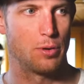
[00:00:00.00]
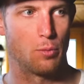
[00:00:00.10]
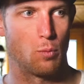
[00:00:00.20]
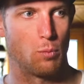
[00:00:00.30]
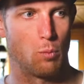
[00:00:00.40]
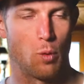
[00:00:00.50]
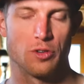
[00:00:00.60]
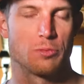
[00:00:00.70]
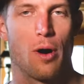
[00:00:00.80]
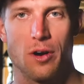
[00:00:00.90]
put
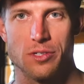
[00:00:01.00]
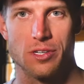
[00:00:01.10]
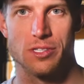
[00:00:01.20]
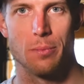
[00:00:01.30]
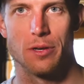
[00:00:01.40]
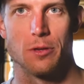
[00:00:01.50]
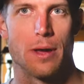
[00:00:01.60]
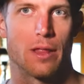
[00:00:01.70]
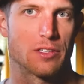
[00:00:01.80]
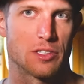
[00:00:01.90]
worse parts on something to
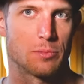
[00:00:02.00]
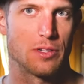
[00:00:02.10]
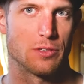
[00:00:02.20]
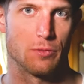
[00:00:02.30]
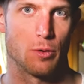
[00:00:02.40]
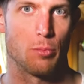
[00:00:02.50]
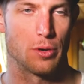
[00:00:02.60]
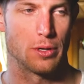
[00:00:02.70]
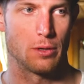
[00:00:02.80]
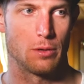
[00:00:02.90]
make it less expensive. We're
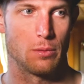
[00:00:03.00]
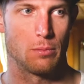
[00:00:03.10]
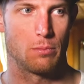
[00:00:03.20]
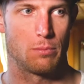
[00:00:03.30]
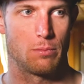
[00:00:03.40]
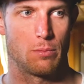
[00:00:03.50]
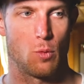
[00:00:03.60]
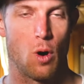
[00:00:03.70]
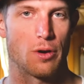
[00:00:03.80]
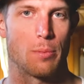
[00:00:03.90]
putting
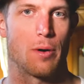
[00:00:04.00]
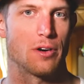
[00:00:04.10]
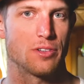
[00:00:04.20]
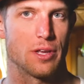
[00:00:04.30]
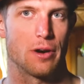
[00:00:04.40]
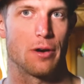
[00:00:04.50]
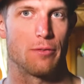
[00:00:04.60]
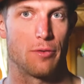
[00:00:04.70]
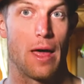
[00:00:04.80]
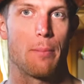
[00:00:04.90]
quality parts that are,
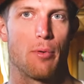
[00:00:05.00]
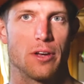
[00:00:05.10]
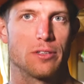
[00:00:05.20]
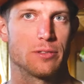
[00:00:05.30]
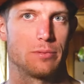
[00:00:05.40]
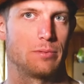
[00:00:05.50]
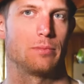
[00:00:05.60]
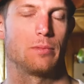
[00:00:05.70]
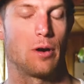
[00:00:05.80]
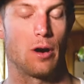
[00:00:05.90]
for that price,
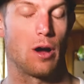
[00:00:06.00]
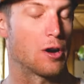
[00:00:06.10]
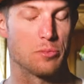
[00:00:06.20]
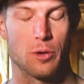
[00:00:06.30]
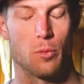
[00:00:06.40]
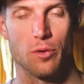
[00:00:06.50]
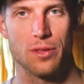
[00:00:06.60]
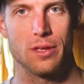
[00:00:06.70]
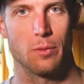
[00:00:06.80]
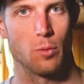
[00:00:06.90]
are 100%
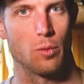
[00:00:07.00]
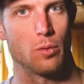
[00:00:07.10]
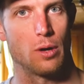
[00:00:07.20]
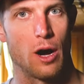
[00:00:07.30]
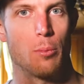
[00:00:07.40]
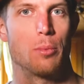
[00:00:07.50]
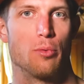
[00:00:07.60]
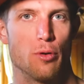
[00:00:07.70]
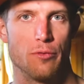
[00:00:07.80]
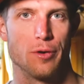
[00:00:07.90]
worth it and will help
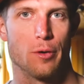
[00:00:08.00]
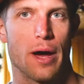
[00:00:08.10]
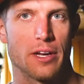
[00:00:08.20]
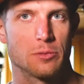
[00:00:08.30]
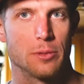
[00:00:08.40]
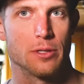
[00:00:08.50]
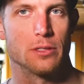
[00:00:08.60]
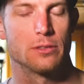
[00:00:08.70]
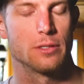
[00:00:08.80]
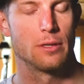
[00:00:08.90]
improve your ride
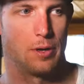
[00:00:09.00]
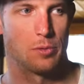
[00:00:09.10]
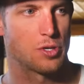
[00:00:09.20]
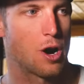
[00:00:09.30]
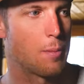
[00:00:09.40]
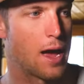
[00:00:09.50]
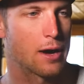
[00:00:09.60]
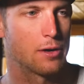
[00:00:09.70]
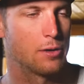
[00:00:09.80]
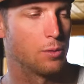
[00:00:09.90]
experience. You know,
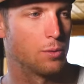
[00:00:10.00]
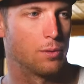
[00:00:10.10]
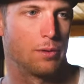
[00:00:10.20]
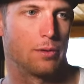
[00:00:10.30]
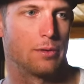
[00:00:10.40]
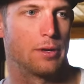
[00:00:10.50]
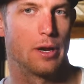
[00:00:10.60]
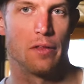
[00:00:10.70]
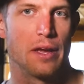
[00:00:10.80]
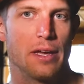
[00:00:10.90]
tarmac or
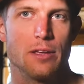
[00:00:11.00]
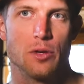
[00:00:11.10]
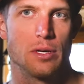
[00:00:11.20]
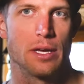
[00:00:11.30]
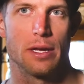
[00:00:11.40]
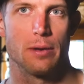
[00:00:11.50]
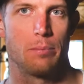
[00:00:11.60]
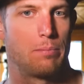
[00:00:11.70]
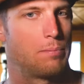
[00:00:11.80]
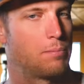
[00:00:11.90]
NLA, you can get a
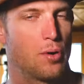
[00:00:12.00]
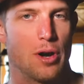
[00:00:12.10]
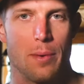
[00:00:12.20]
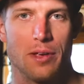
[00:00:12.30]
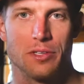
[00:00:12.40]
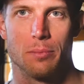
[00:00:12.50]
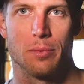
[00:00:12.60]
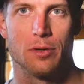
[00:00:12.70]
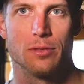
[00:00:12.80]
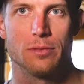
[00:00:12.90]
pretty amazing
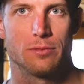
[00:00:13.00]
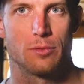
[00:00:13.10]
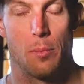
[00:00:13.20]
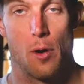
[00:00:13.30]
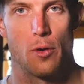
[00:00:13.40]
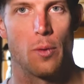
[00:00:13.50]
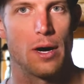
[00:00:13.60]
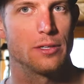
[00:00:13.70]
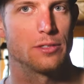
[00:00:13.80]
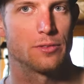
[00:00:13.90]
build
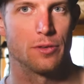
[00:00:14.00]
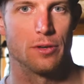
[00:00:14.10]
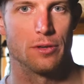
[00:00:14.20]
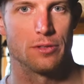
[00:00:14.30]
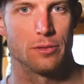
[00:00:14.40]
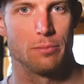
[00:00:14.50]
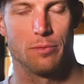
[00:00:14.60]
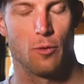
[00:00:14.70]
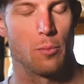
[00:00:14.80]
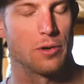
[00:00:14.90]
component-wise for some
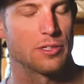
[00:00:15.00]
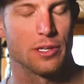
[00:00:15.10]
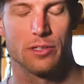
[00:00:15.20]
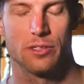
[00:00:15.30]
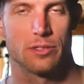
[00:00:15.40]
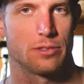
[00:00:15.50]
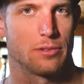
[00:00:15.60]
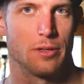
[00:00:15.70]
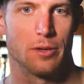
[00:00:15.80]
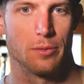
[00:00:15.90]
performance
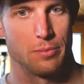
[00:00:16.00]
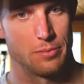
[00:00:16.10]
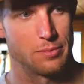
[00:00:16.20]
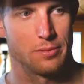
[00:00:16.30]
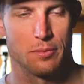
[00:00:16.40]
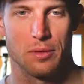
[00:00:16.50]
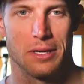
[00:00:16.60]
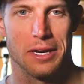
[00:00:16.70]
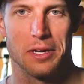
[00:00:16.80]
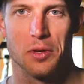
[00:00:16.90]
that's, you know,
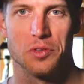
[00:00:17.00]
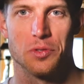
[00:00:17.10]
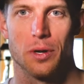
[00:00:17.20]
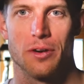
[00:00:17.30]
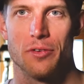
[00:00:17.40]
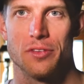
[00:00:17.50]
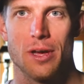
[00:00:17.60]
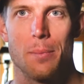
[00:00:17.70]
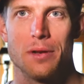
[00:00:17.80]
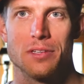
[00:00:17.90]
getting close to whatever the
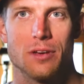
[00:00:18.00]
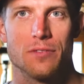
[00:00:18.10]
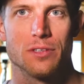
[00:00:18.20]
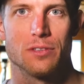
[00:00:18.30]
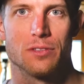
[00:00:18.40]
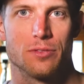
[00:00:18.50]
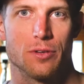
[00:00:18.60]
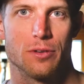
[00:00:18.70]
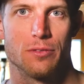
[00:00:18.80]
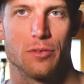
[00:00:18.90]
top-end stuff is
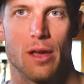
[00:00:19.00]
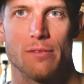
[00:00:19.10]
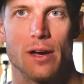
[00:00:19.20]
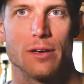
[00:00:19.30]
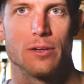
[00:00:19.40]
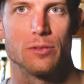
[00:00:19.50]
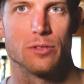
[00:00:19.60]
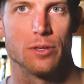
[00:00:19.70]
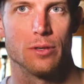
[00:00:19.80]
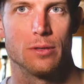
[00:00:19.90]
for that value.
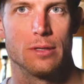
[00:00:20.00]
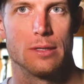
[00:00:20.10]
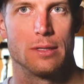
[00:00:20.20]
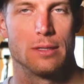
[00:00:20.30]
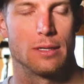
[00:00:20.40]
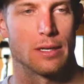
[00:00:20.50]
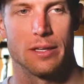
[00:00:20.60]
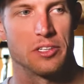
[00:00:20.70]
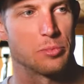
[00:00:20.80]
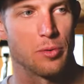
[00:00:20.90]
So, like
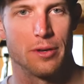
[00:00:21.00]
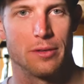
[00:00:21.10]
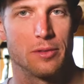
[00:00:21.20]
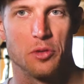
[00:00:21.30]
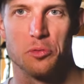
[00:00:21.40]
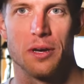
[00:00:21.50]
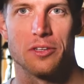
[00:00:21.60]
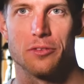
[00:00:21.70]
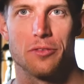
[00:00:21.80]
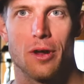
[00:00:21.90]
NLA Sprint, those
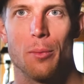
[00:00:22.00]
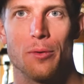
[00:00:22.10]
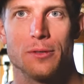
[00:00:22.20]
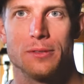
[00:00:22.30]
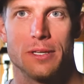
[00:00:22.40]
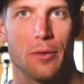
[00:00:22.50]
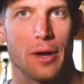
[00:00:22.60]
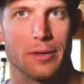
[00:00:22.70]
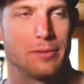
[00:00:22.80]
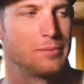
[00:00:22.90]
bikes are phenomenal. They
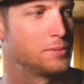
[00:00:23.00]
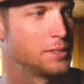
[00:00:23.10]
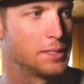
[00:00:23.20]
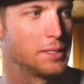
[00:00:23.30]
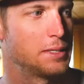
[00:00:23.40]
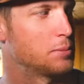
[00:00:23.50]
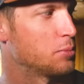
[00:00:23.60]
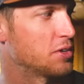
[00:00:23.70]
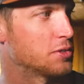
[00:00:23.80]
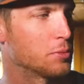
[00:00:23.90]
ride
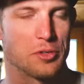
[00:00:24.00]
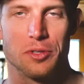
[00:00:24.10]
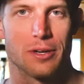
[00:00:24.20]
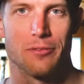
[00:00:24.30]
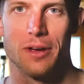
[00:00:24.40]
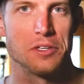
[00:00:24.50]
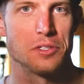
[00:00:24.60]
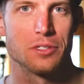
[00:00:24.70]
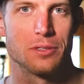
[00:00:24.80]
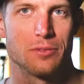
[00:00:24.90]
pretty similar to like a
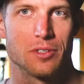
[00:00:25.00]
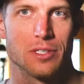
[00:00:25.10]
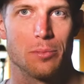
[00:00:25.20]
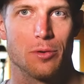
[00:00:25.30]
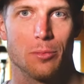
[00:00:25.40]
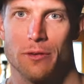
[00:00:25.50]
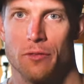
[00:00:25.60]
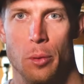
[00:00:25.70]
Venge, for example, the